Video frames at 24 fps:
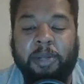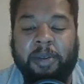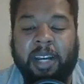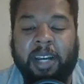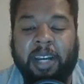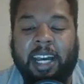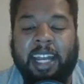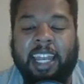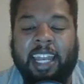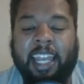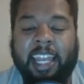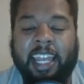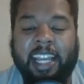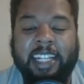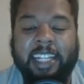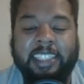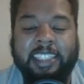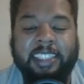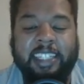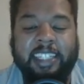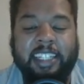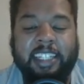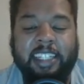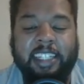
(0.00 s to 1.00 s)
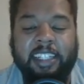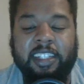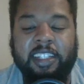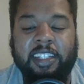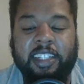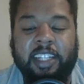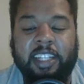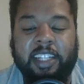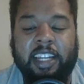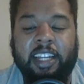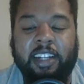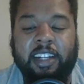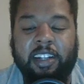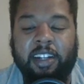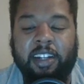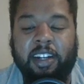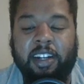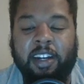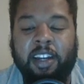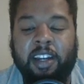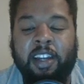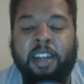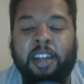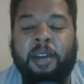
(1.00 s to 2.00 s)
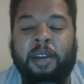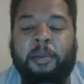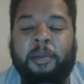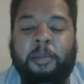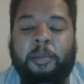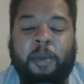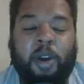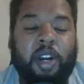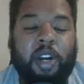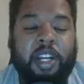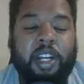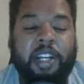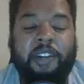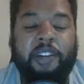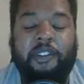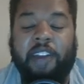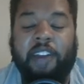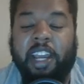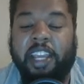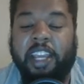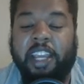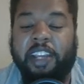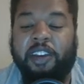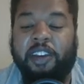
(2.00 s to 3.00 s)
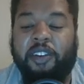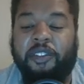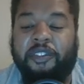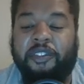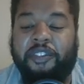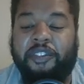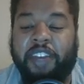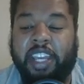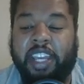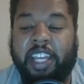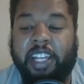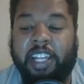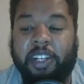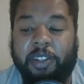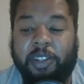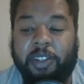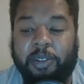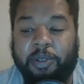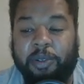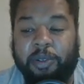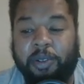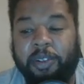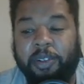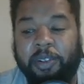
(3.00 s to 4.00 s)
I like taking a look at Markkanen right here on FanDuel.